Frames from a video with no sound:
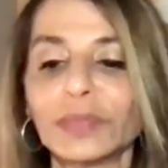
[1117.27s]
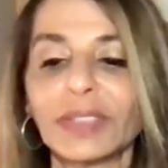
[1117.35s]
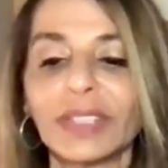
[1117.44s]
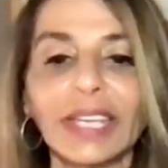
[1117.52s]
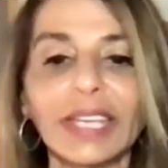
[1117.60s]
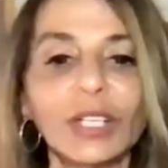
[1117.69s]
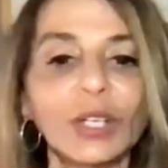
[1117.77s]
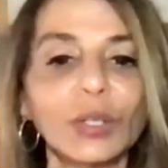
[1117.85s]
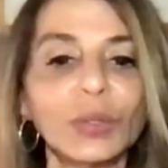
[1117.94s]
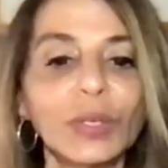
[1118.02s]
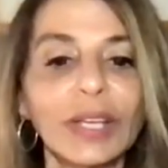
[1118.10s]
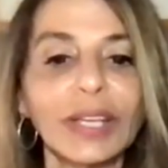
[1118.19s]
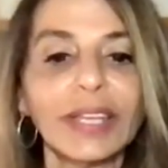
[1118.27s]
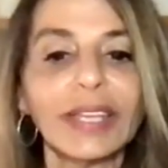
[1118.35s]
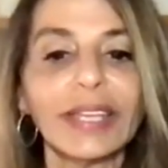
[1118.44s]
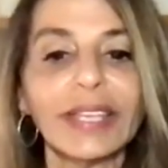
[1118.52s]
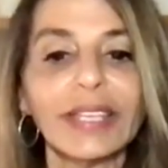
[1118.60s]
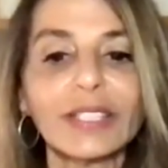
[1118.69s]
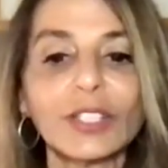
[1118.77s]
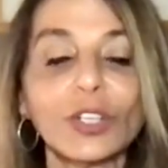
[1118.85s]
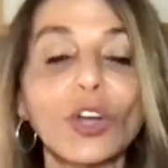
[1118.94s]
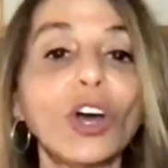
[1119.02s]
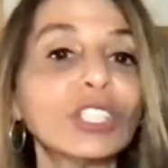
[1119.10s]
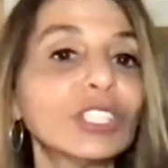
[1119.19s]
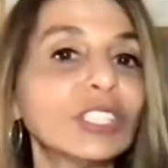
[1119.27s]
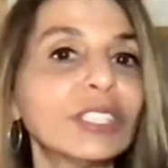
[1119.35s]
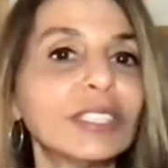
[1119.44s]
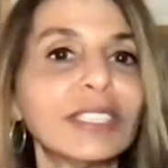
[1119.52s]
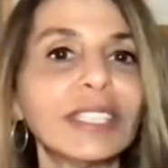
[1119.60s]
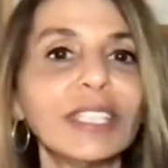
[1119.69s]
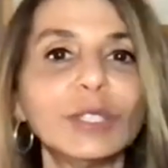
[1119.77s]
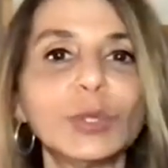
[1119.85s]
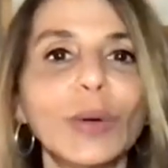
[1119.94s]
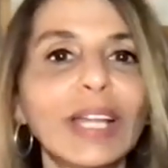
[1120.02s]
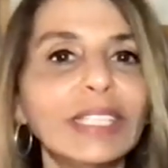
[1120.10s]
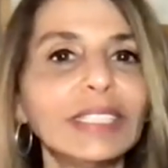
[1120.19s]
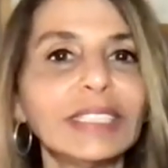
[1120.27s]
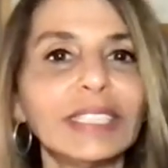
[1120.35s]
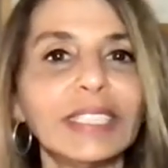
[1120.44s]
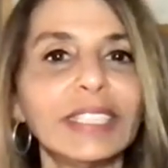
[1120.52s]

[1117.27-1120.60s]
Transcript: The ego is caught in duality.